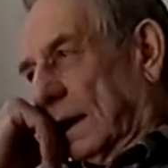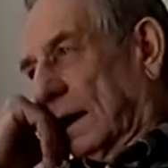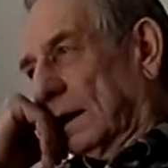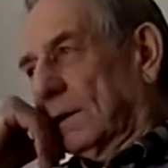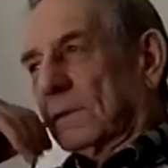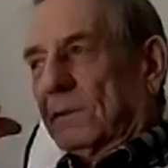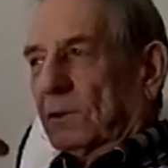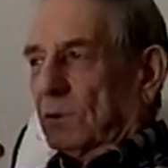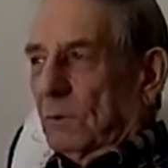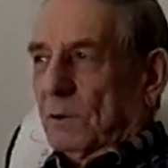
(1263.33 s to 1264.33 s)
And even if the
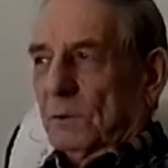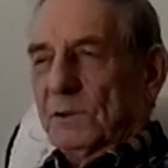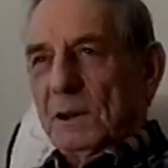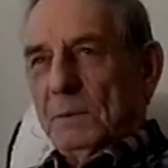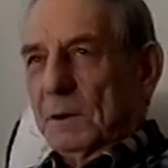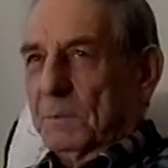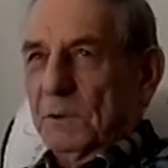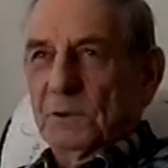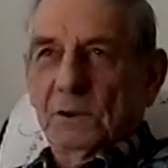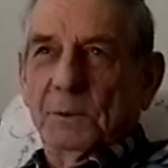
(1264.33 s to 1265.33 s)
show that was coming up
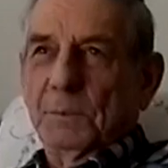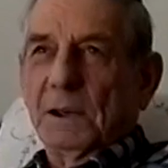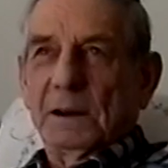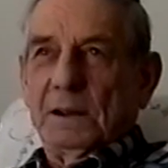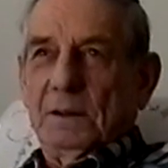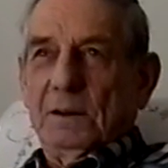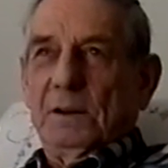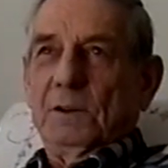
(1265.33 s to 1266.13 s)
wasn't be any good,